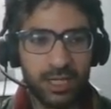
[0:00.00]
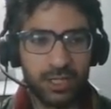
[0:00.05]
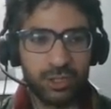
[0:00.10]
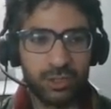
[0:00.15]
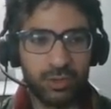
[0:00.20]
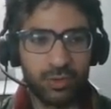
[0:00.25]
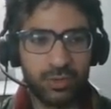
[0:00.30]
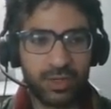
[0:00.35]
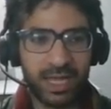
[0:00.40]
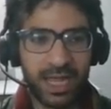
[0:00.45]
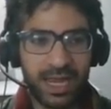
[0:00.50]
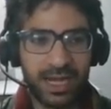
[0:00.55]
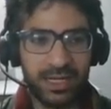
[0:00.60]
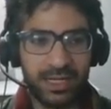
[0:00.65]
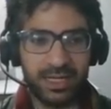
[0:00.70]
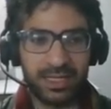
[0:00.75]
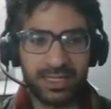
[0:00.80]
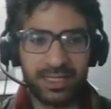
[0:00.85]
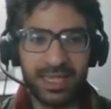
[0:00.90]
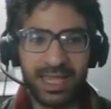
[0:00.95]
you can
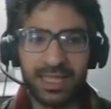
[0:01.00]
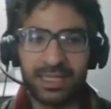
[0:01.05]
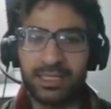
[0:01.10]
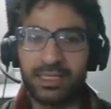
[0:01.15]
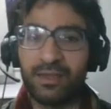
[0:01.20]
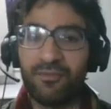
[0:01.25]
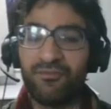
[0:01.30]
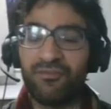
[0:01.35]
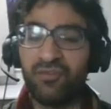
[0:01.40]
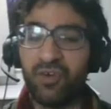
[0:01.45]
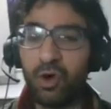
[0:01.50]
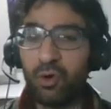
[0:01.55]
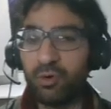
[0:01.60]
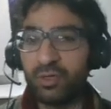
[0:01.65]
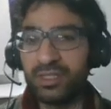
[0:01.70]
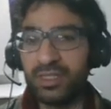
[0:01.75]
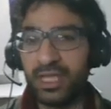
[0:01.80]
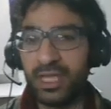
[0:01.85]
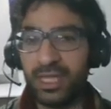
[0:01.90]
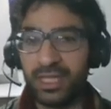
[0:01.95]
get
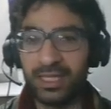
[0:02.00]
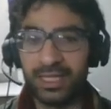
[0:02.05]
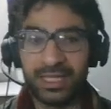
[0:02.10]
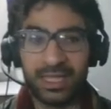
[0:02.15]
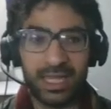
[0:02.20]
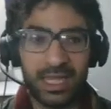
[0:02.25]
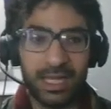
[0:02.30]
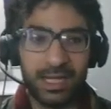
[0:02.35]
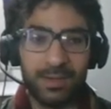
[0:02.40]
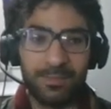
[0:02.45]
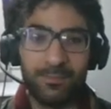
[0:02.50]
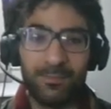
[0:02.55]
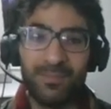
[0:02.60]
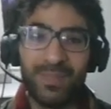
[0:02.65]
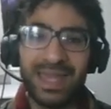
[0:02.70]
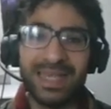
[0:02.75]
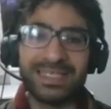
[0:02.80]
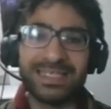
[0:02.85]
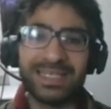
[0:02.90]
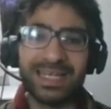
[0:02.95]
folding in
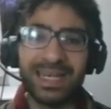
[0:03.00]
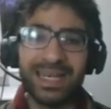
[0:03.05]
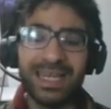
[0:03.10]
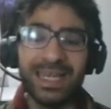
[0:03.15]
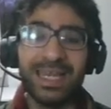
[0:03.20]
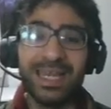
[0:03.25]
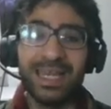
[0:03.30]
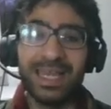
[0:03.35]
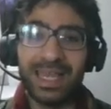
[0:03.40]
basically